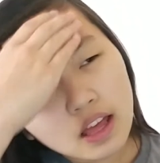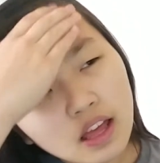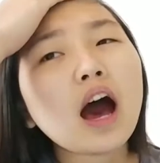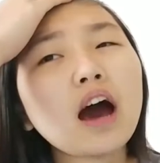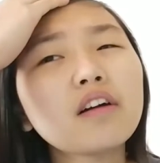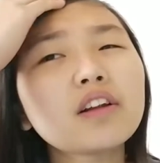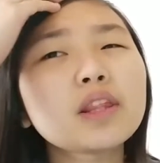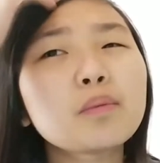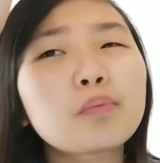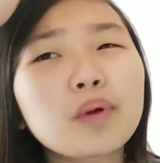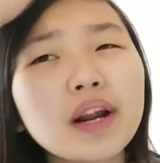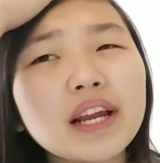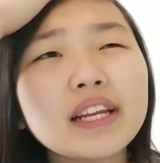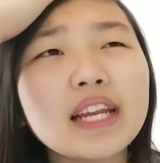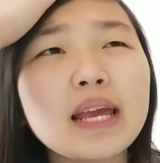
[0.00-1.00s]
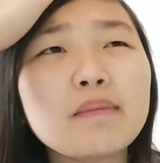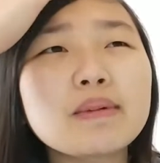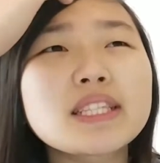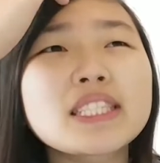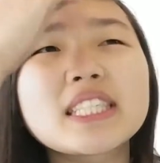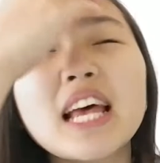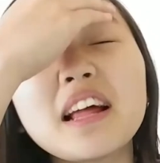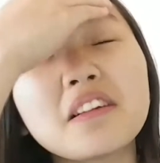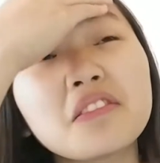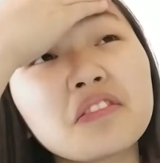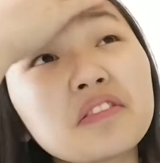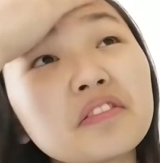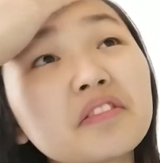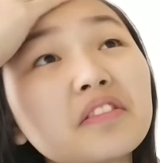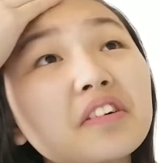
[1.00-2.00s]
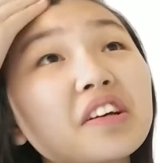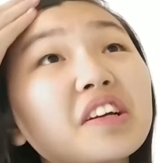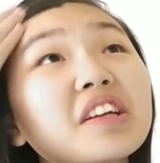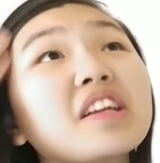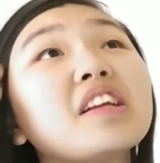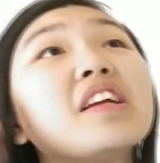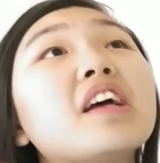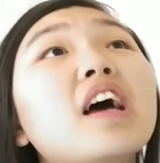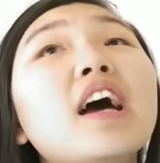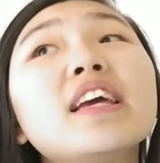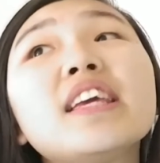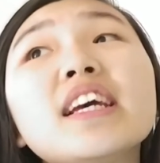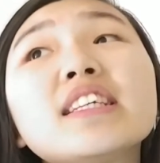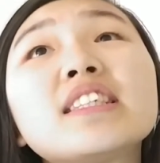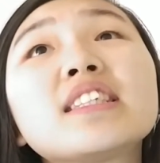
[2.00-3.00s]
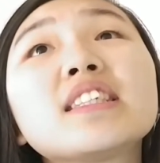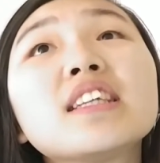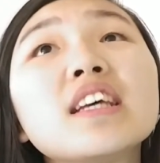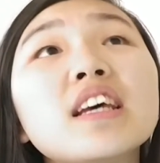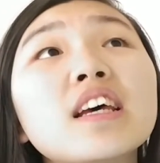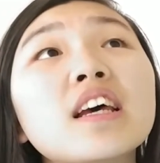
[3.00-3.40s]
how did the brain name itself? I guess